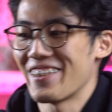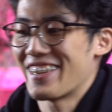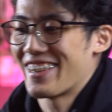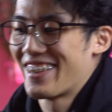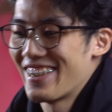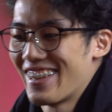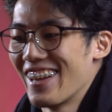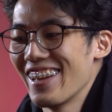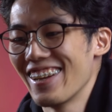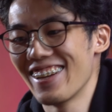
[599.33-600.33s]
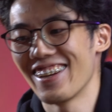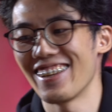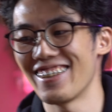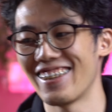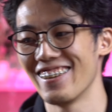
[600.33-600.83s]
Is
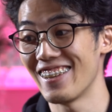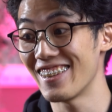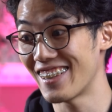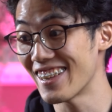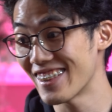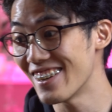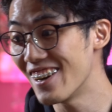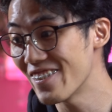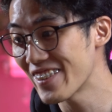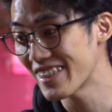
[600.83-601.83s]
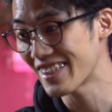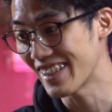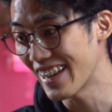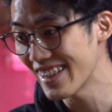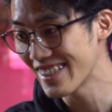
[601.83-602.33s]
that the office's lens?